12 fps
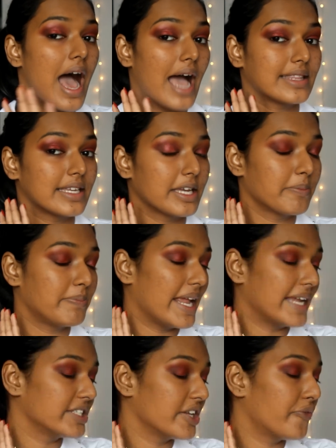I think it
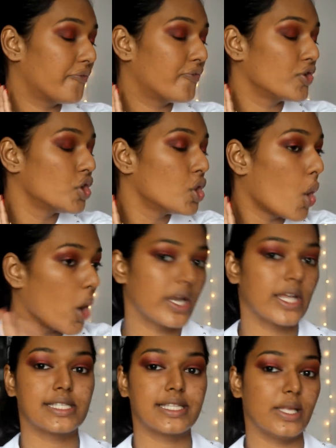blended
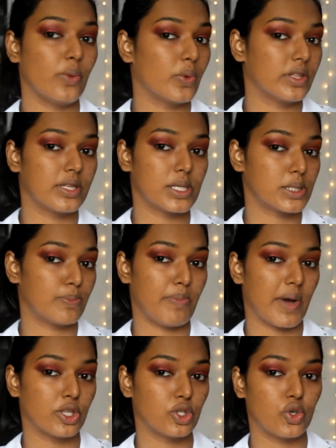flawlessly with this
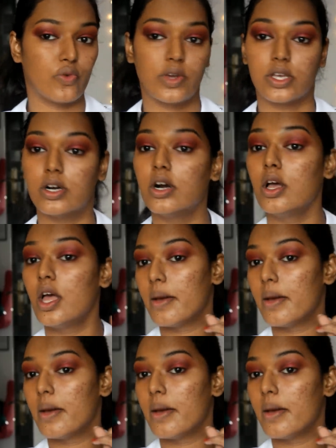sponge over here,